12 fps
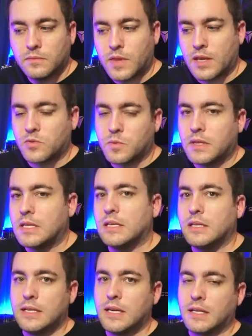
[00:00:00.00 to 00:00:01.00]
That's with
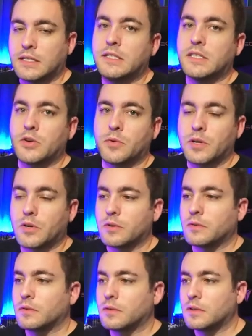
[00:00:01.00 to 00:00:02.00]
the
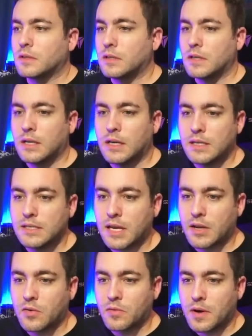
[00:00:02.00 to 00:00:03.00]
exterior uh,
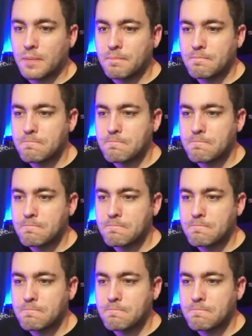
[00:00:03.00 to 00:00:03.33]
Psycho Frame.